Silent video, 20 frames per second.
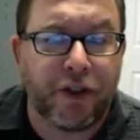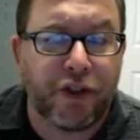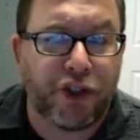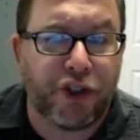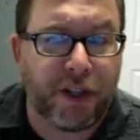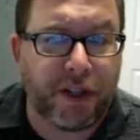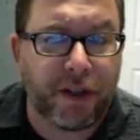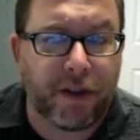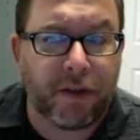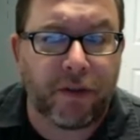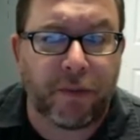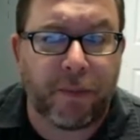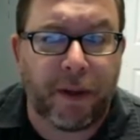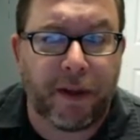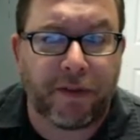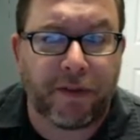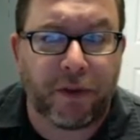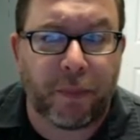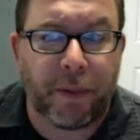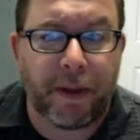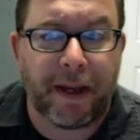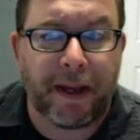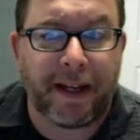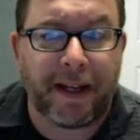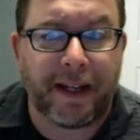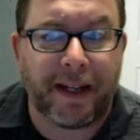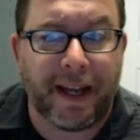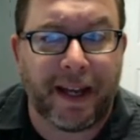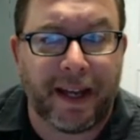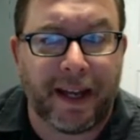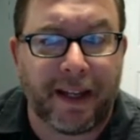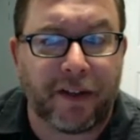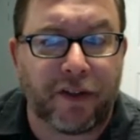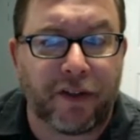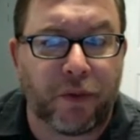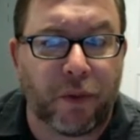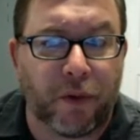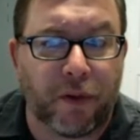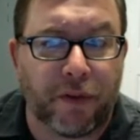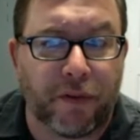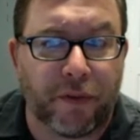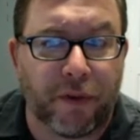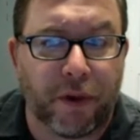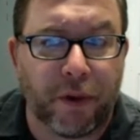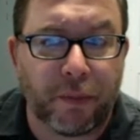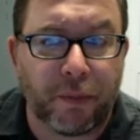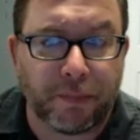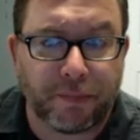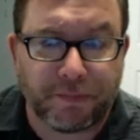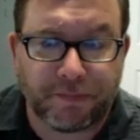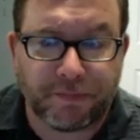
chills, muscle pain, headache, sore throat,